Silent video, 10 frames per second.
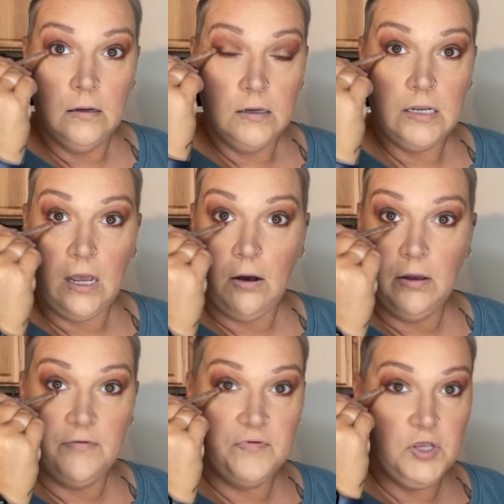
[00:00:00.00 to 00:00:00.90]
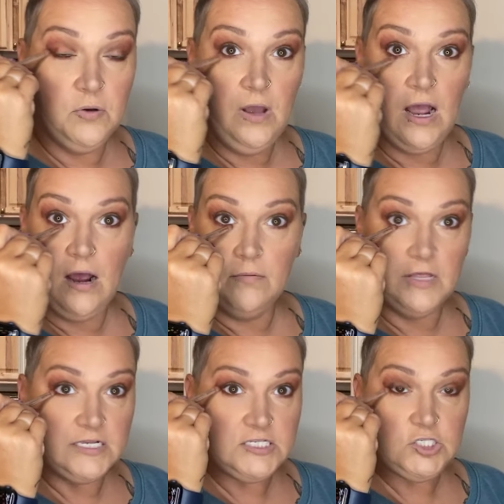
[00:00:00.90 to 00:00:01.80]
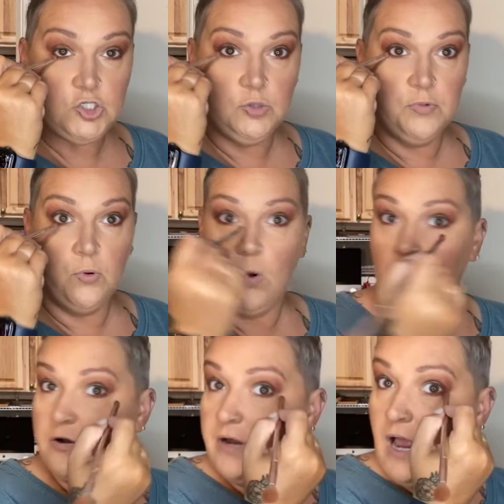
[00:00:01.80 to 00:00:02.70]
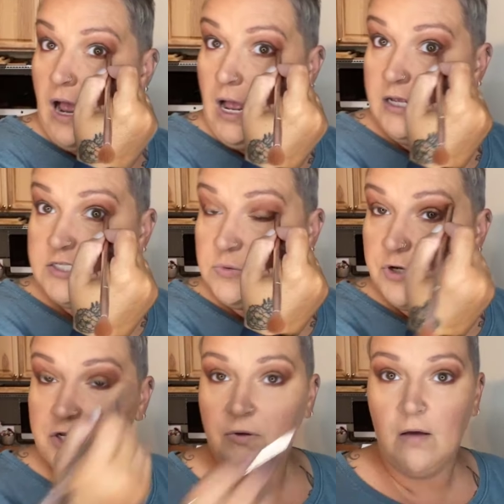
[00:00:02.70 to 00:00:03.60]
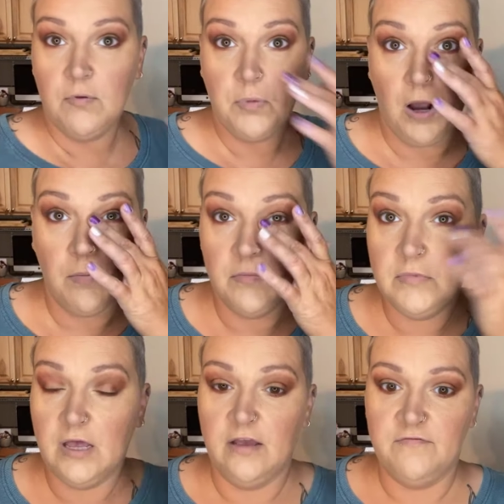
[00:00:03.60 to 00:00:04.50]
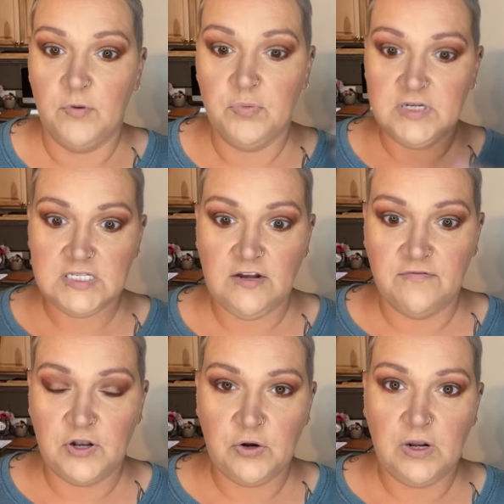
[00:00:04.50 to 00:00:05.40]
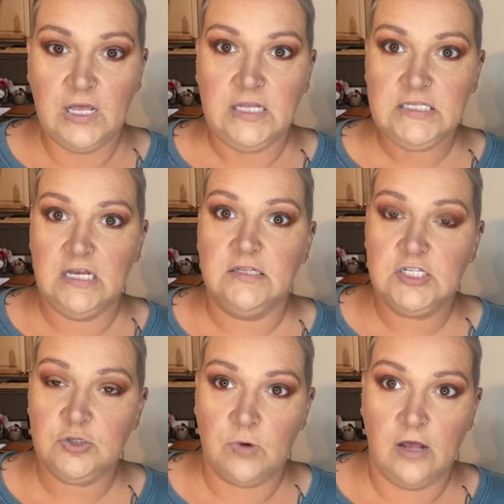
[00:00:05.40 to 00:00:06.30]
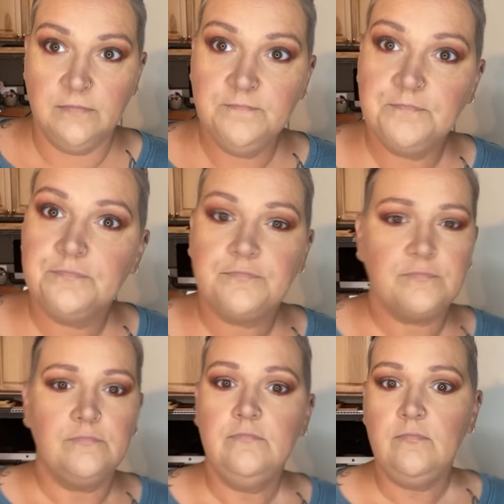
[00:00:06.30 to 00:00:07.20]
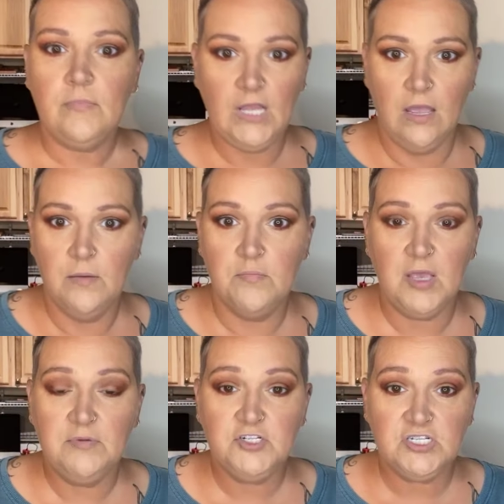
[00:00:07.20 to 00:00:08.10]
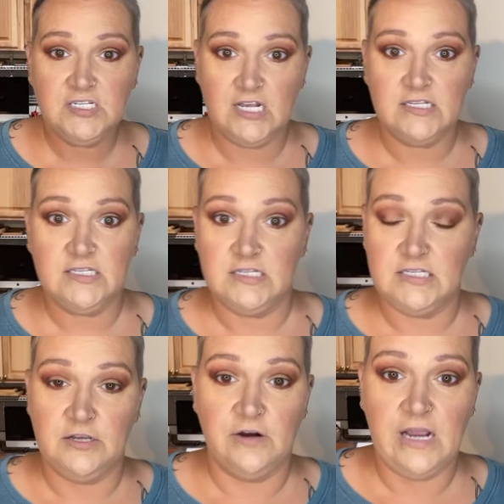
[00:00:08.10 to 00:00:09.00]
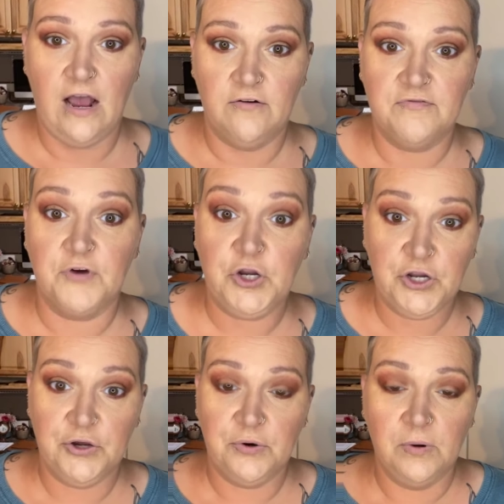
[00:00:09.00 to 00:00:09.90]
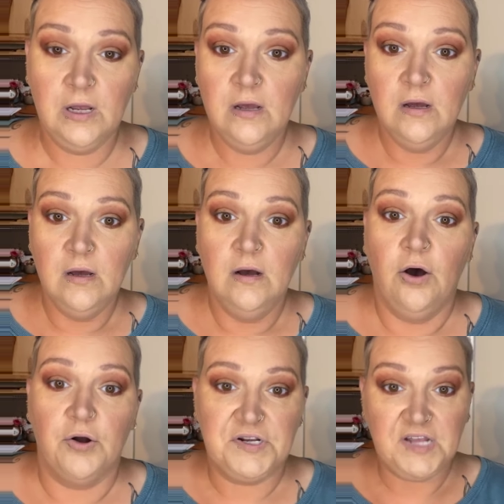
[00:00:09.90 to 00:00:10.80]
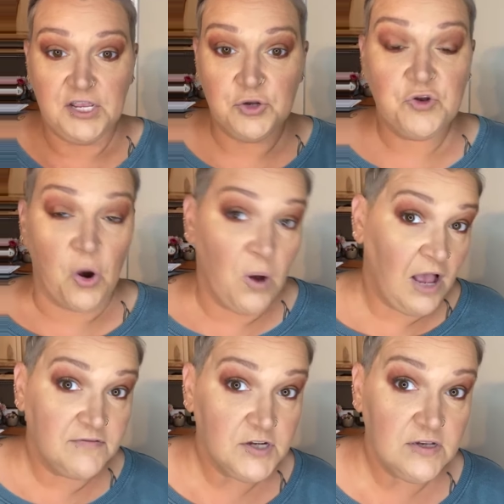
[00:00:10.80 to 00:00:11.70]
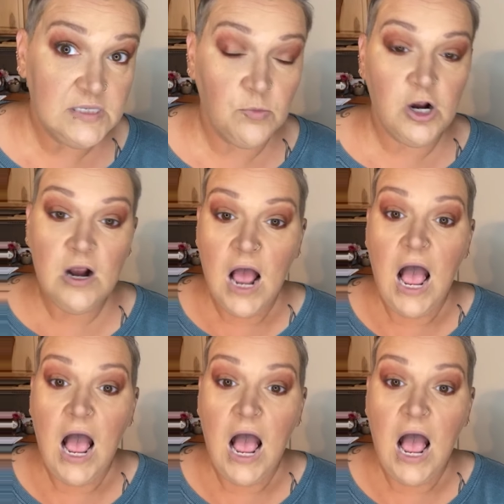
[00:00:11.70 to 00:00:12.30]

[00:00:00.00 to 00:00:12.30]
Now, if you have like super watery eyes where you have a problem that if you put stuff under it, it tends to run, maybe just test this theory out for you on a day you don't have to go somewhere.